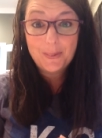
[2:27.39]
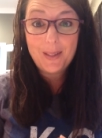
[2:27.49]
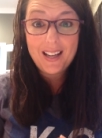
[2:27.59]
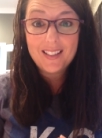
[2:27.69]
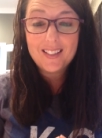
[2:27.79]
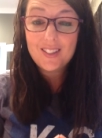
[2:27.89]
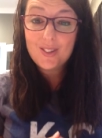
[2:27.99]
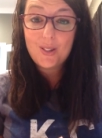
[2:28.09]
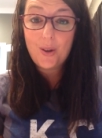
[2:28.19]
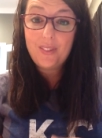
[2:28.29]
Right.
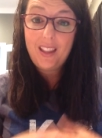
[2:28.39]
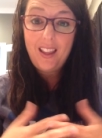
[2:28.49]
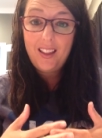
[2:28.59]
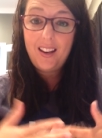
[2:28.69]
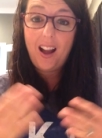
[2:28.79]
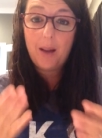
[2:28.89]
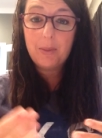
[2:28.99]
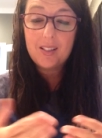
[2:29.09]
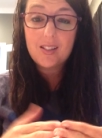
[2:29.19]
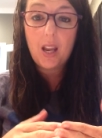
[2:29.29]
So then I'm
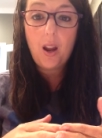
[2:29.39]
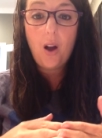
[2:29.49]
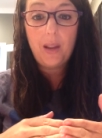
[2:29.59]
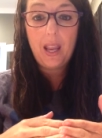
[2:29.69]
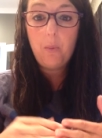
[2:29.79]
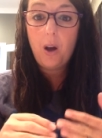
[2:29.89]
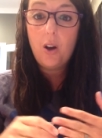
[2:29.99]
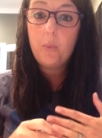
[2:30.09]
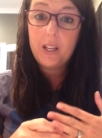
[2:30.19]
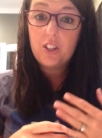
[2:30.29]
going to say, okay,
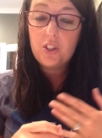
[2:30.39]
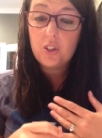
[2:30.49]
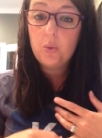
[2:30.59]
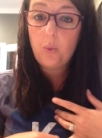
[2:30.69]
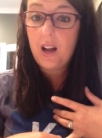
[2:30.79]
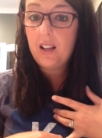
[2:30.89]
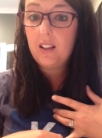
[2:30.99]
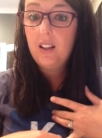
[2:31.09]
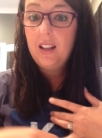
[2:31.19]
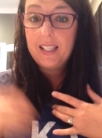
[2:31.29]
well, we can do what
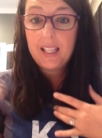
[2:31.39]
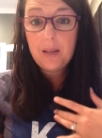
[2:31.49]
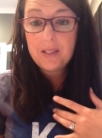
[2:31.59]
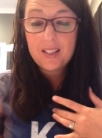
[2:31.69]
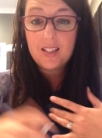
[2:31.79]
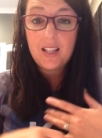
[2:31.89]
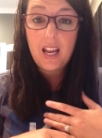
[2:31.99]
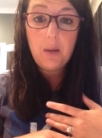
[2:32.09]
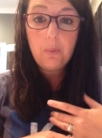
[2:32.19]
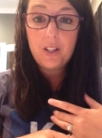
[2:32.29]
Kim did
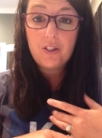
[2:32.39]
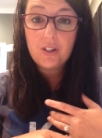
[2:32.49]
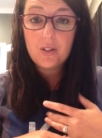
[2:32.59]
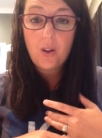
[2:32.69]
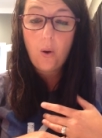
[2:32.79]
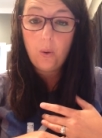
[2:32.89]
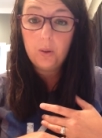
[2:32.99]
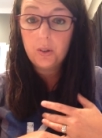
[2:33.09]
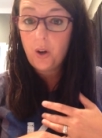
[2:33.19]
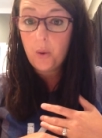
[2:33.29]
today, which is
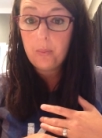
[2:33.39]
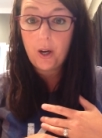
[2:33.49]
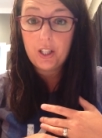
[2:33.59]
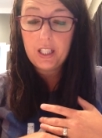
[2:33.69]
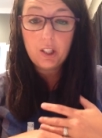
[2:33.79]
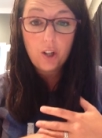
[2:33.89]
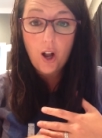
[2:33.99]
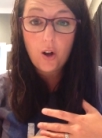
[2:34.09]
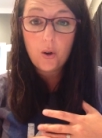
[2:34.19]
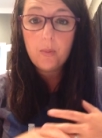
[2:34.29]
hold her own party in her
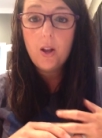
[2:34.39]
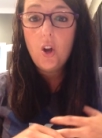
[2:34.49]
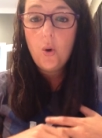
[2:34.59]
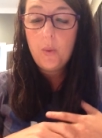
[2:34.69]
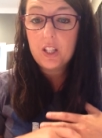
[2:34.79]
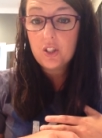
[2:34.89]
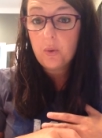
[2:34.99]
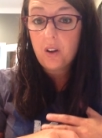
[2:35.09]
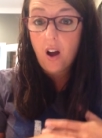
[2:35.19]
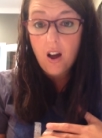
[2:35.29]
home. We can
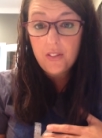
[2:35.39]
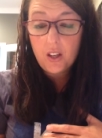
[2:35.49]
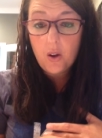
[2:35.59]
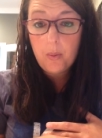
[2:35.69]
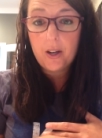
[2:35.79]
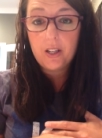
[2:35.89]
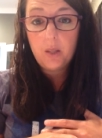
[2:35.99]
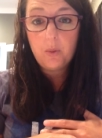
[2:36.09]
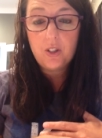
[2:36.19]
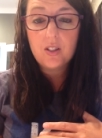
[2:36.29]
do an on the go
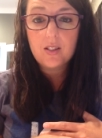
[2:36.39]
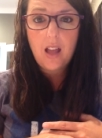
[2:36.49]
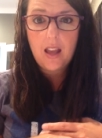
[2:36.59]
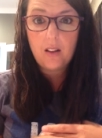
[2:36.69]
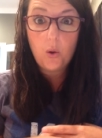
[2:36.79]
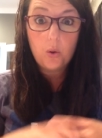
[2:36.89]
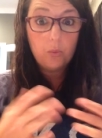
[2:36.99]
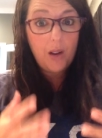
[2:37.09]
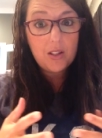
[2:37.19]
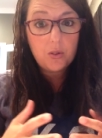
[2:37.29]
party, which is at a
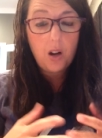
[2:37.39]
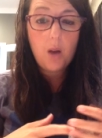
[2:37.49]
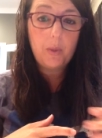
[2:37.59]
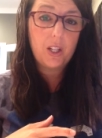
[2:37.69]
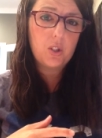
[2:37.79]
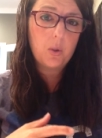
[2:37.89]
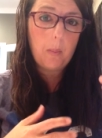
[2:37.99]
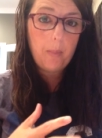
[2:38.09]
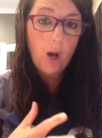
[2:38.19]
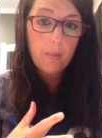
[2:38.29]
local restaurant. We could do
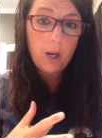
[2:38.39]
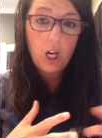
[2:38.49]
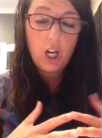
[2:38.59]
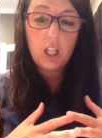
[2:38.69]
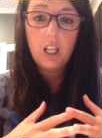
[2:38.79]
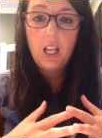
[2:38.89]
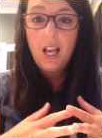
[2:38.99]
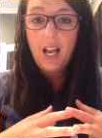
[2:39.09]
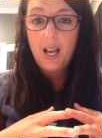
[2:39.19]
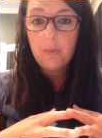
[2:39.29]
a ballpark.
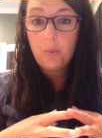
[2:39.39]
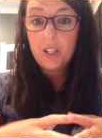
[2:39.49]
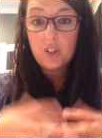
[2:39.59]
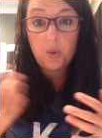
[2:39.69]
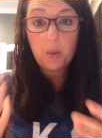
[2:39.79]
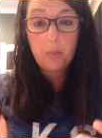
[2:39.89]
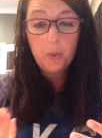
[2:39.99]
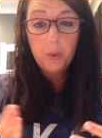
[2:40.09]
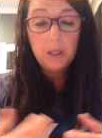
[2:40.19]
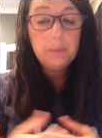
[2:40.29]
Um, we could do the
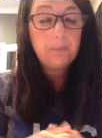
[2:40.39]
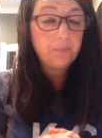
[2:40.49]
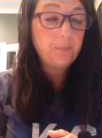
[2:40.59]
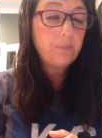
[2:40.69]
pool.